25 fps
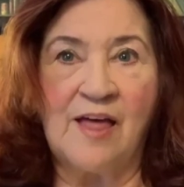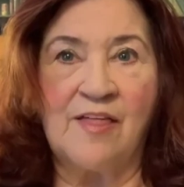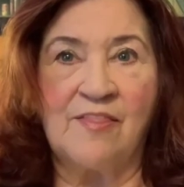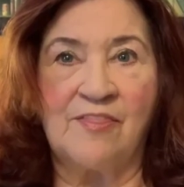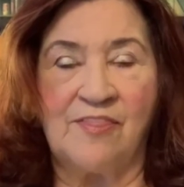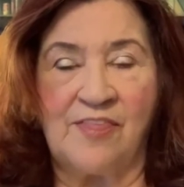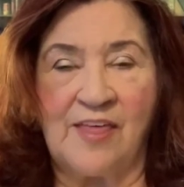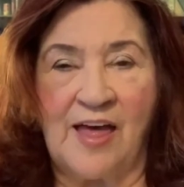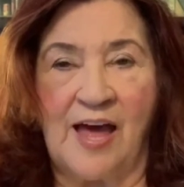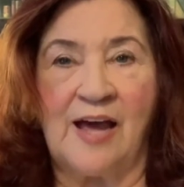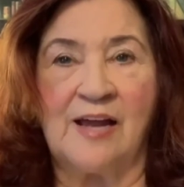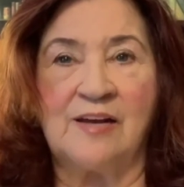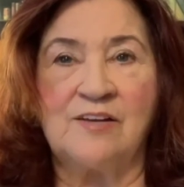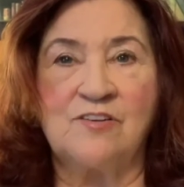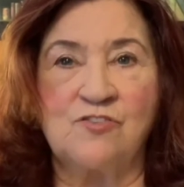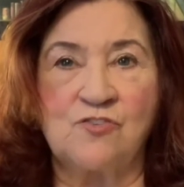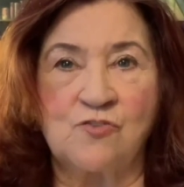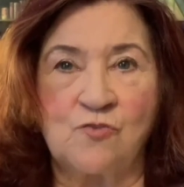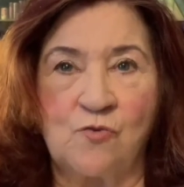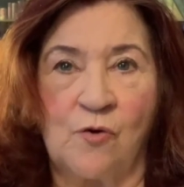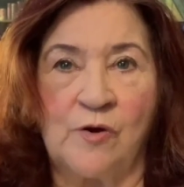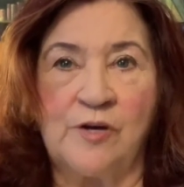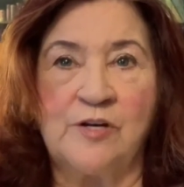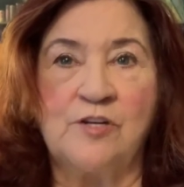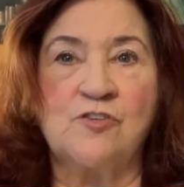that is
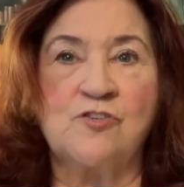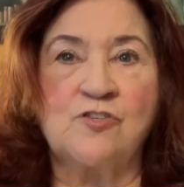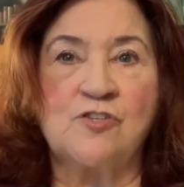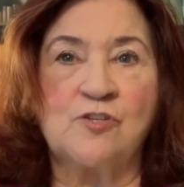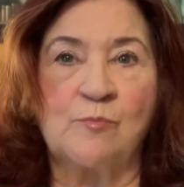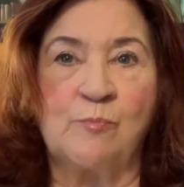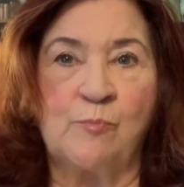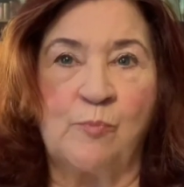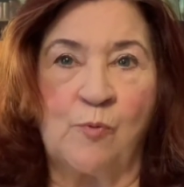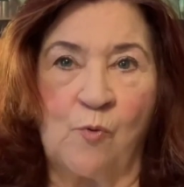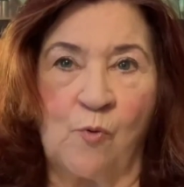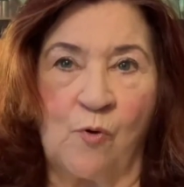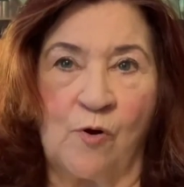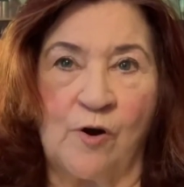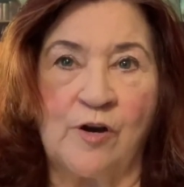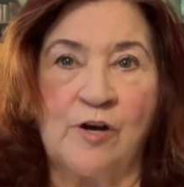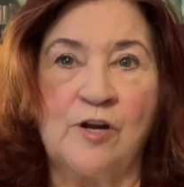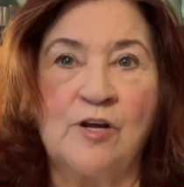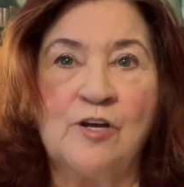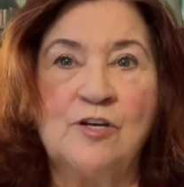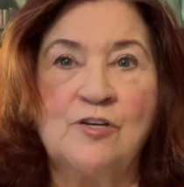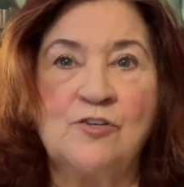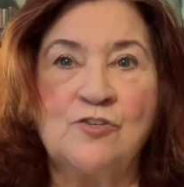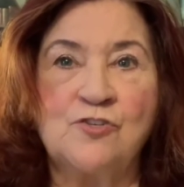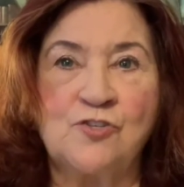going to support
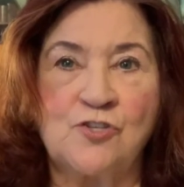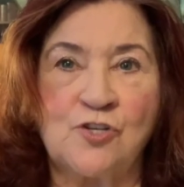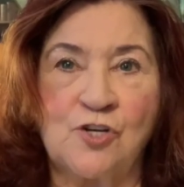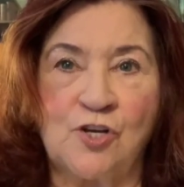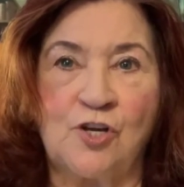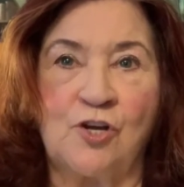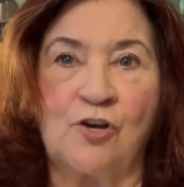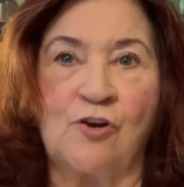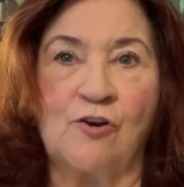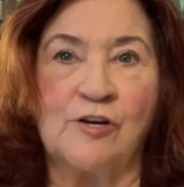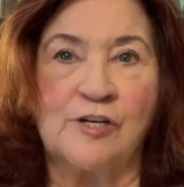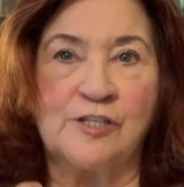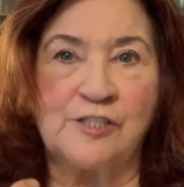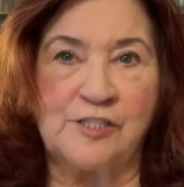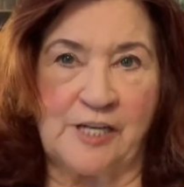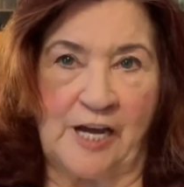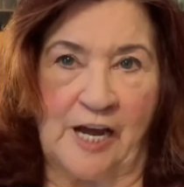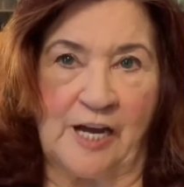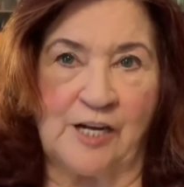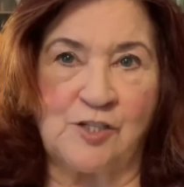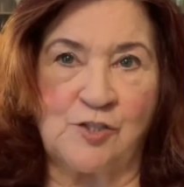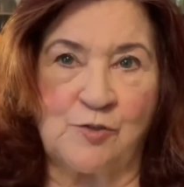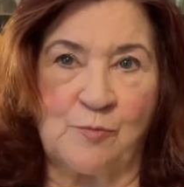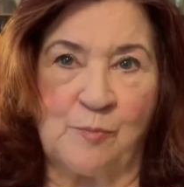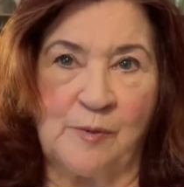secure
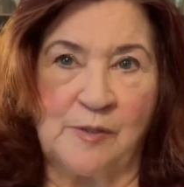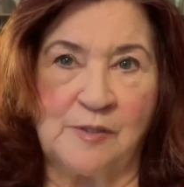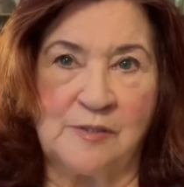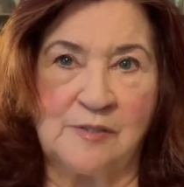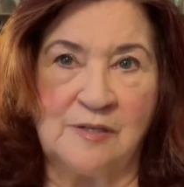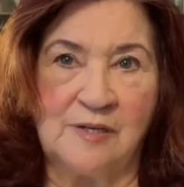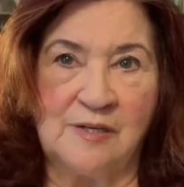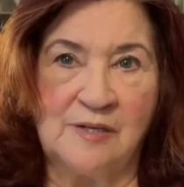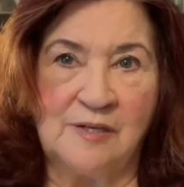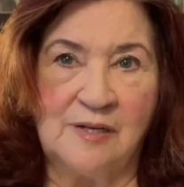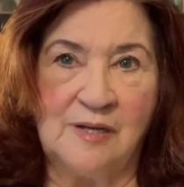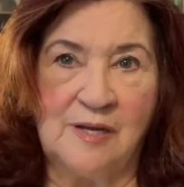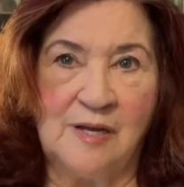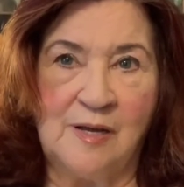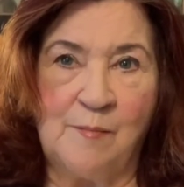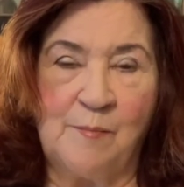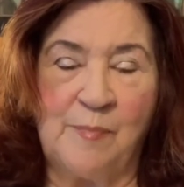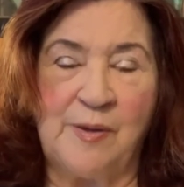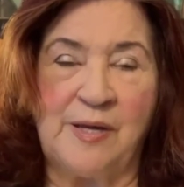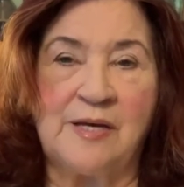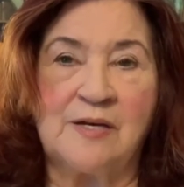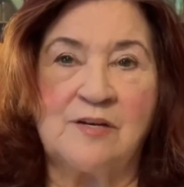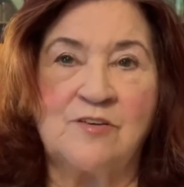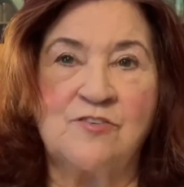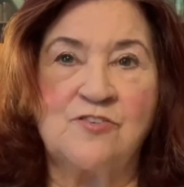attachment,
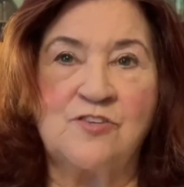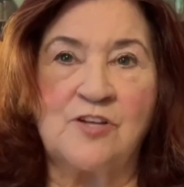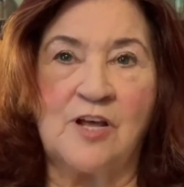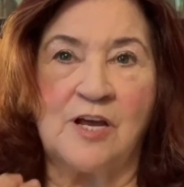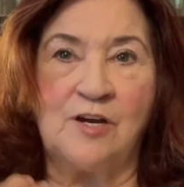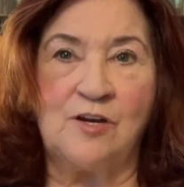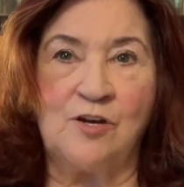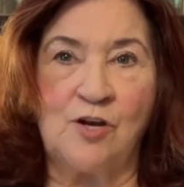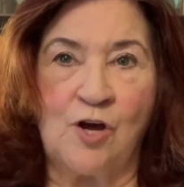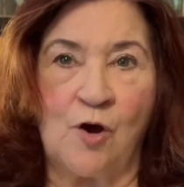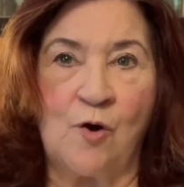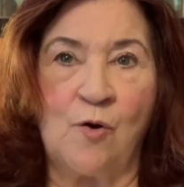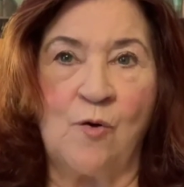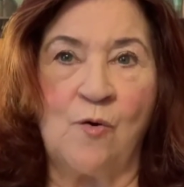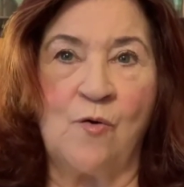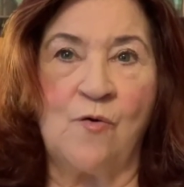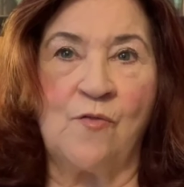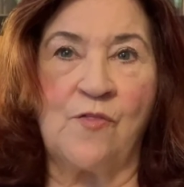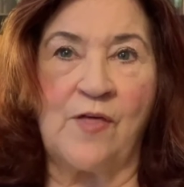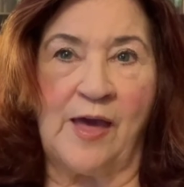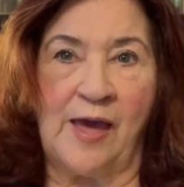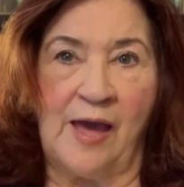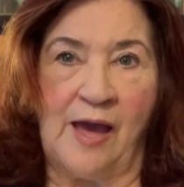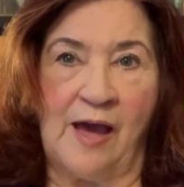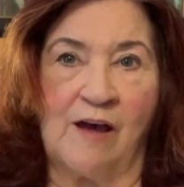because they know
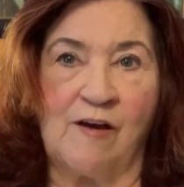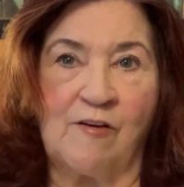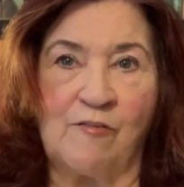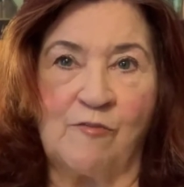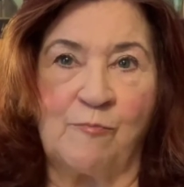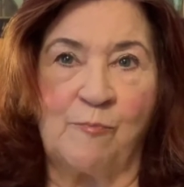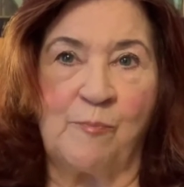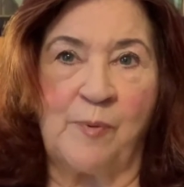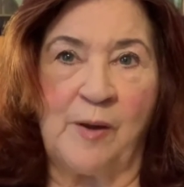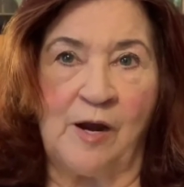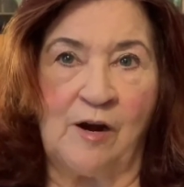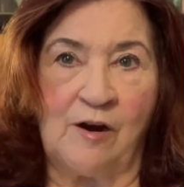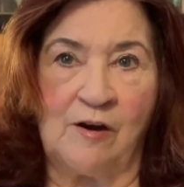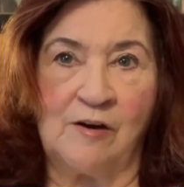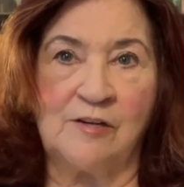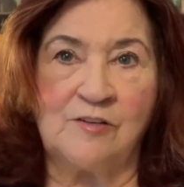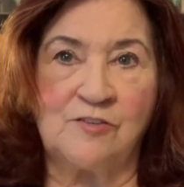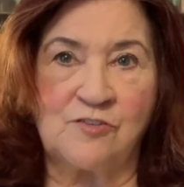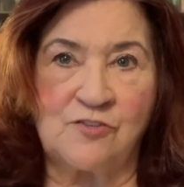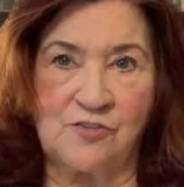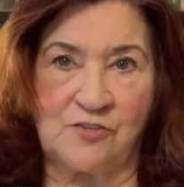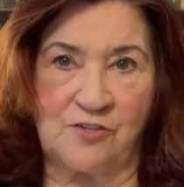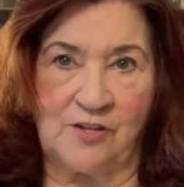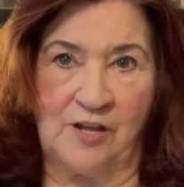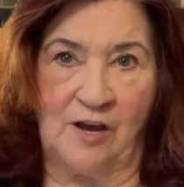they have
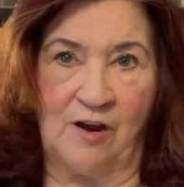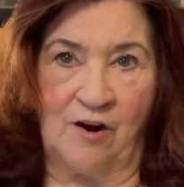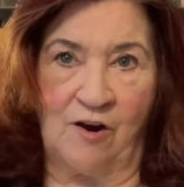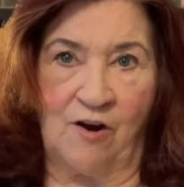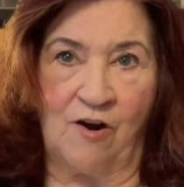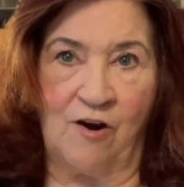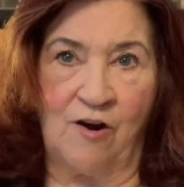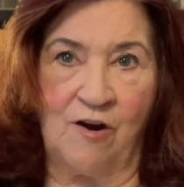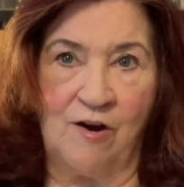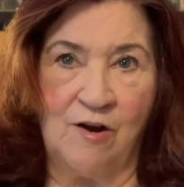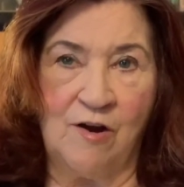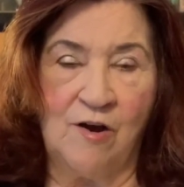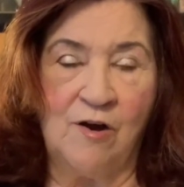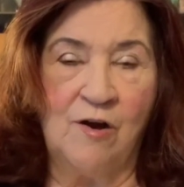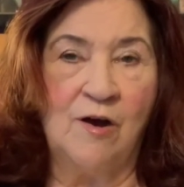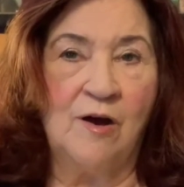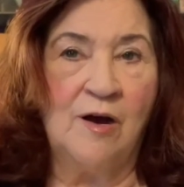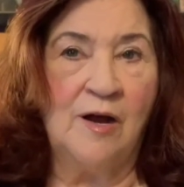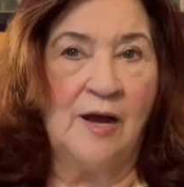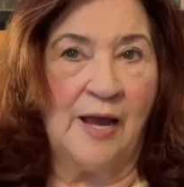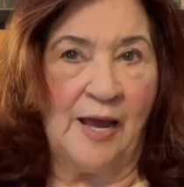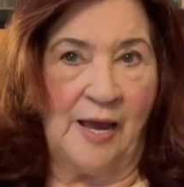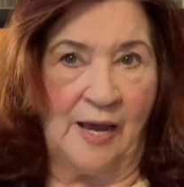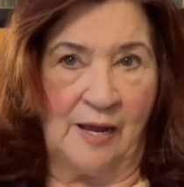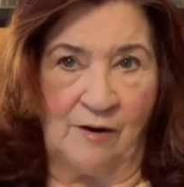parents there,
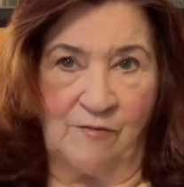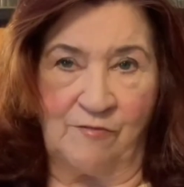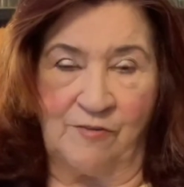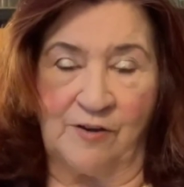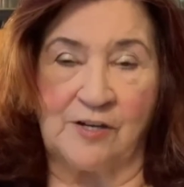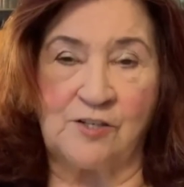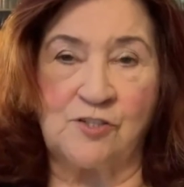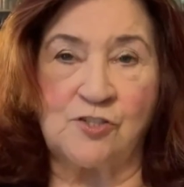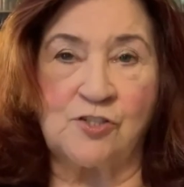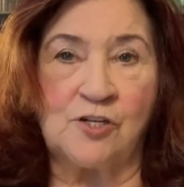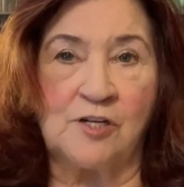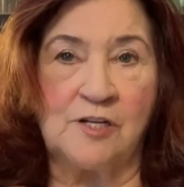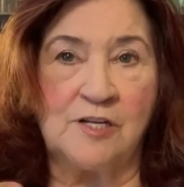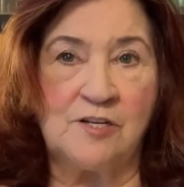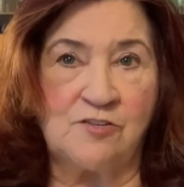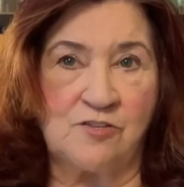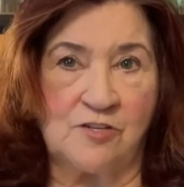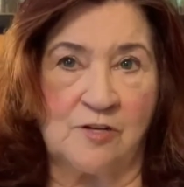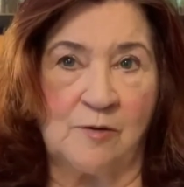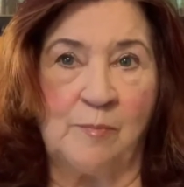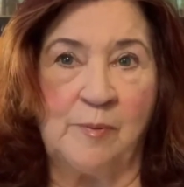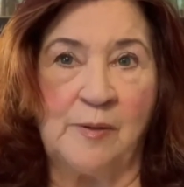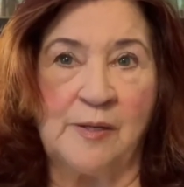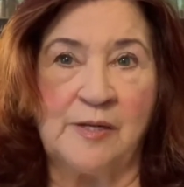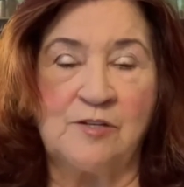and eventually
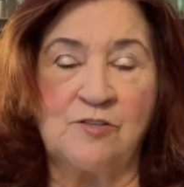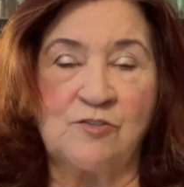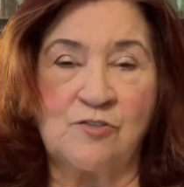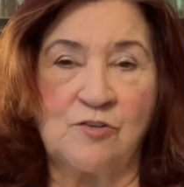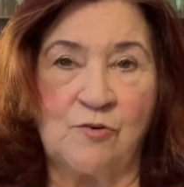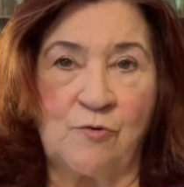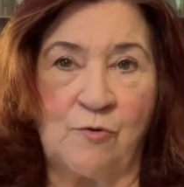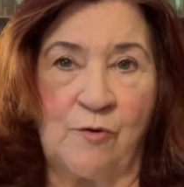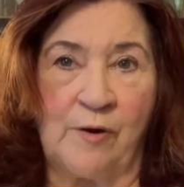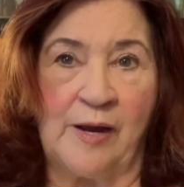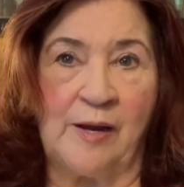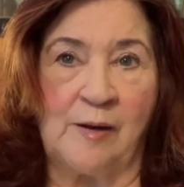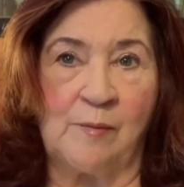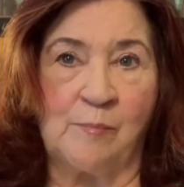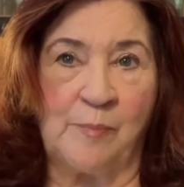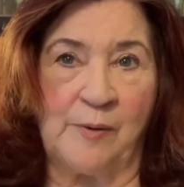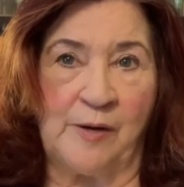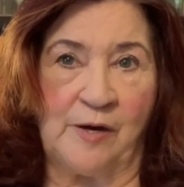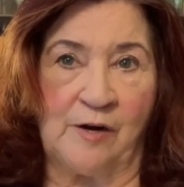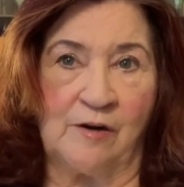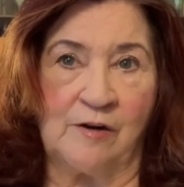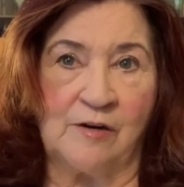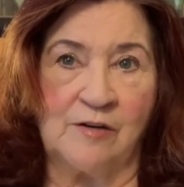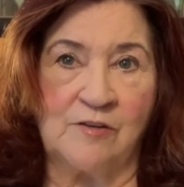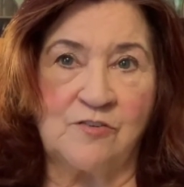siblings and
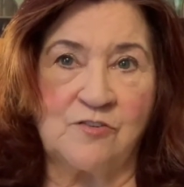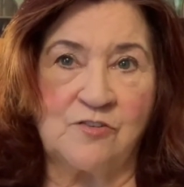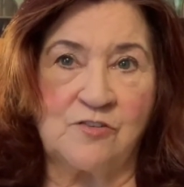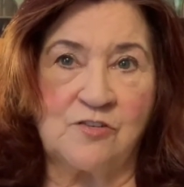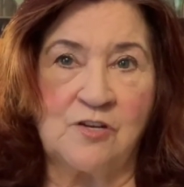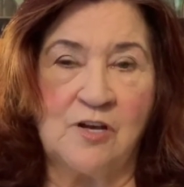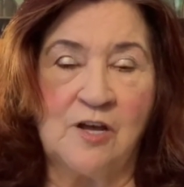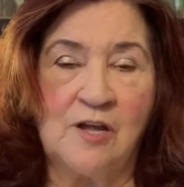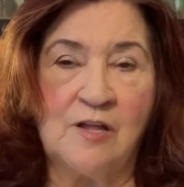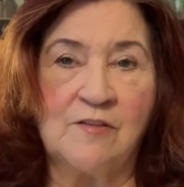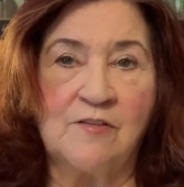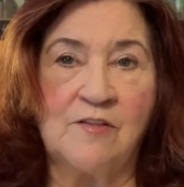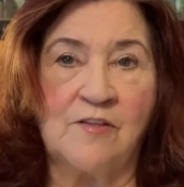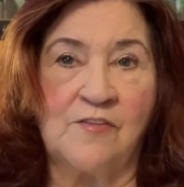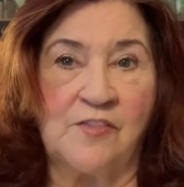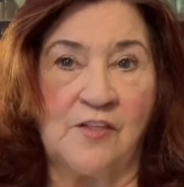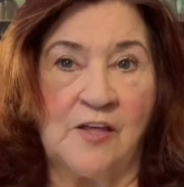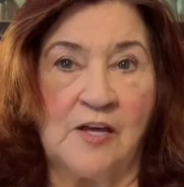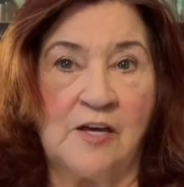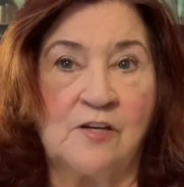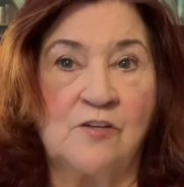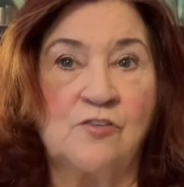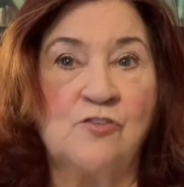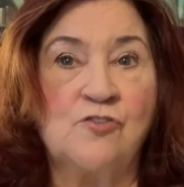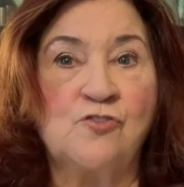grandparents that
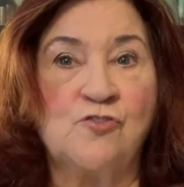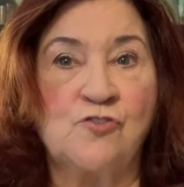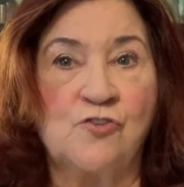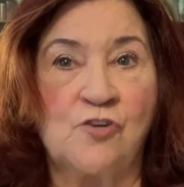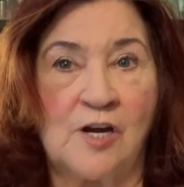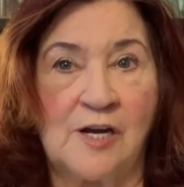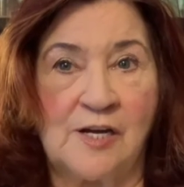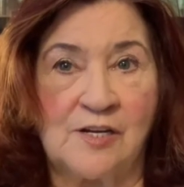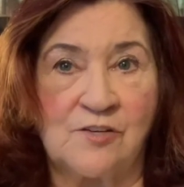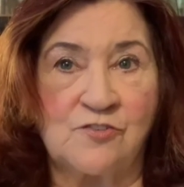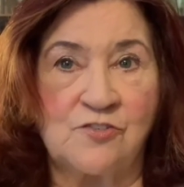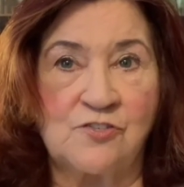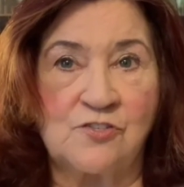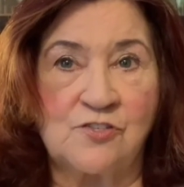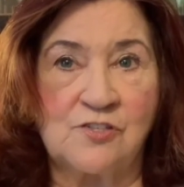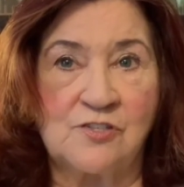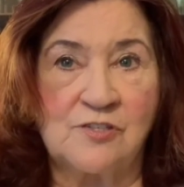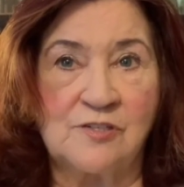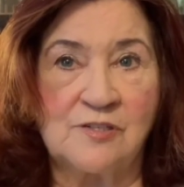they can trust,